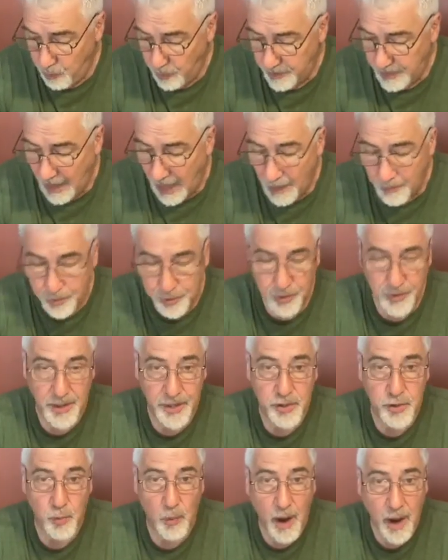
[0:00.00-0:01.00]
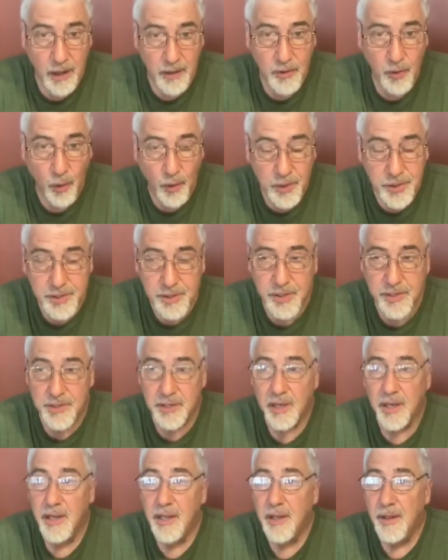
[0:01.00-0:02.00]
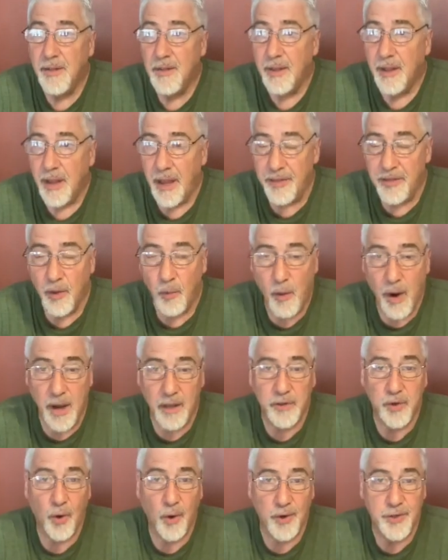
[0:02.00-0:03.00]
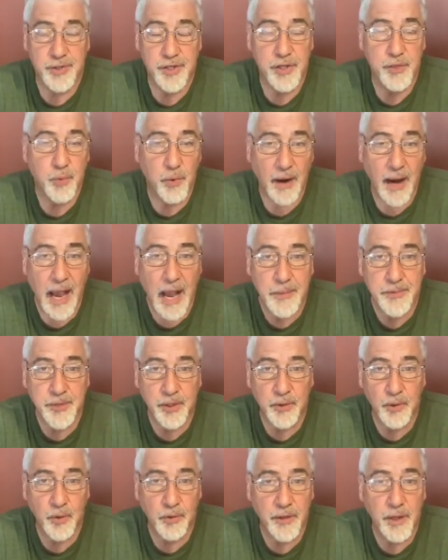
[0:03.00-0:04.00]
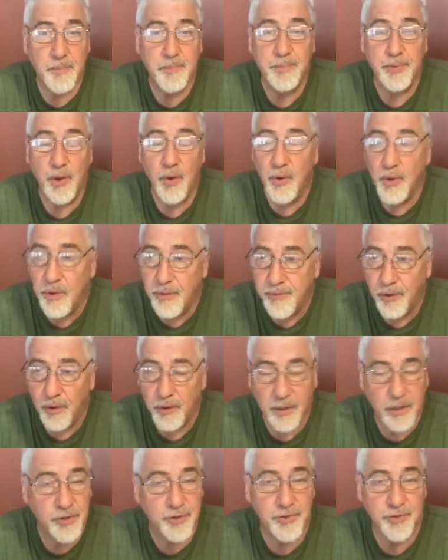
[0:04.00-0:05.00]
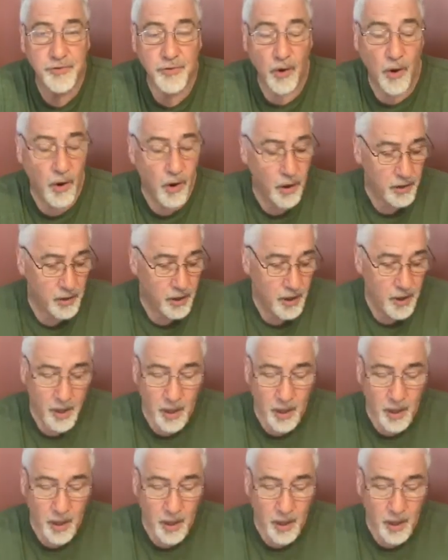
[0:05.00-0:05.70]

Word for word: would capture these wild horses, and the wild horses were absolutely beautiful and strong